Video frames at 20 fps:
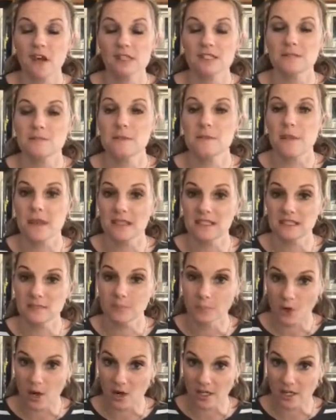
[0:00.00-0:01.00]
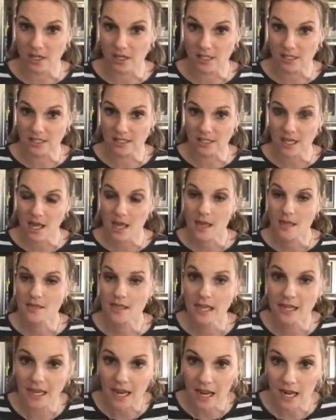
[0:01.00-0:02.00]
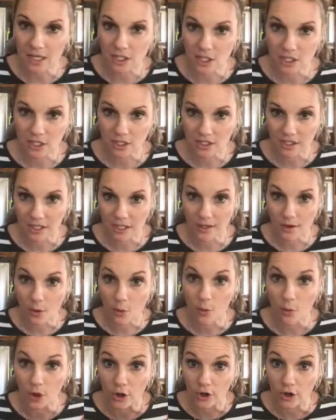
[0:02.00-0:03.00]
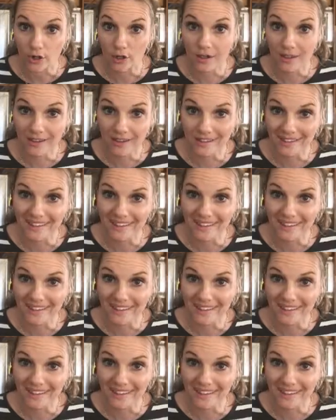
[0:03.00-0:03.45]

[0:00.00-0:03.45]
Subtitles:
got some amazing products that actually work.